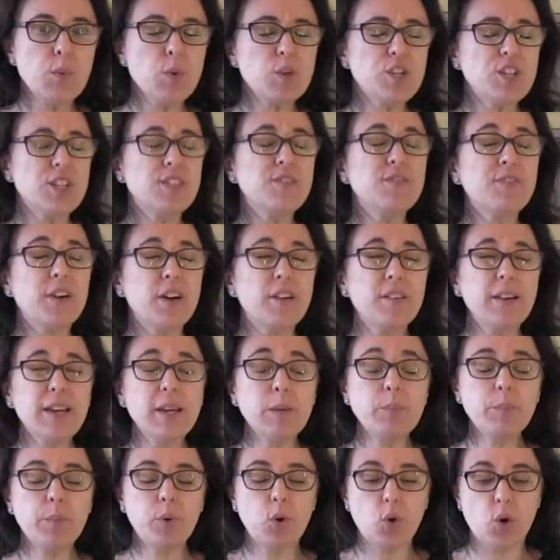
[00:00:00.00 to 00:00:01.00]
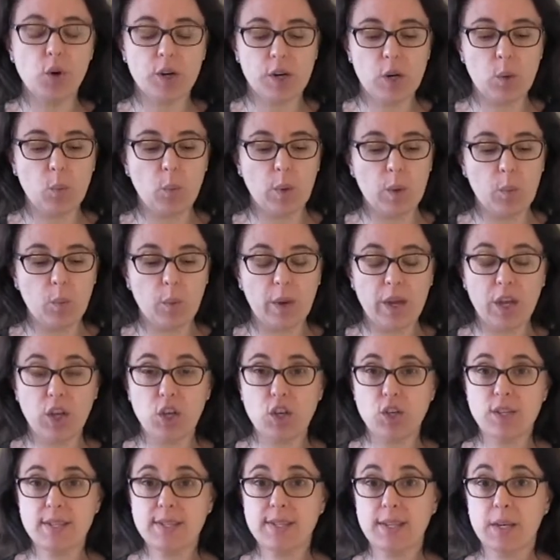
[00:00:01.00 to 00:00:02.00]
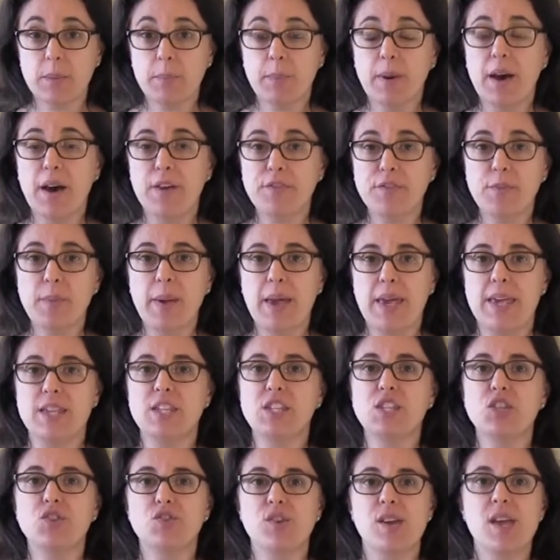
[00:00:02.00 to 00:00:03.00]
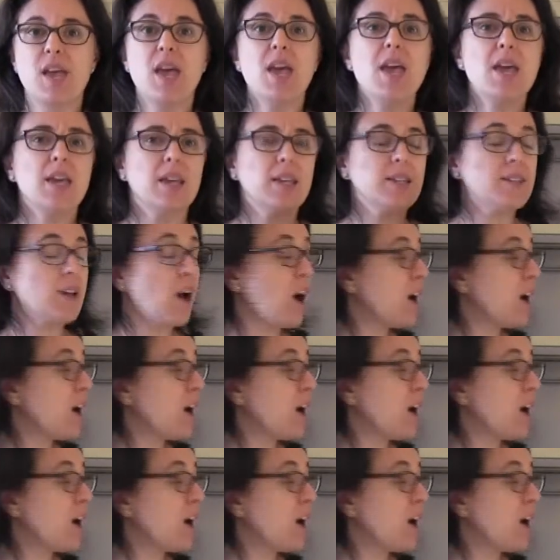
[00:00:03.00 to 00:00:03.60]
which is very important when we're using puff pastry, is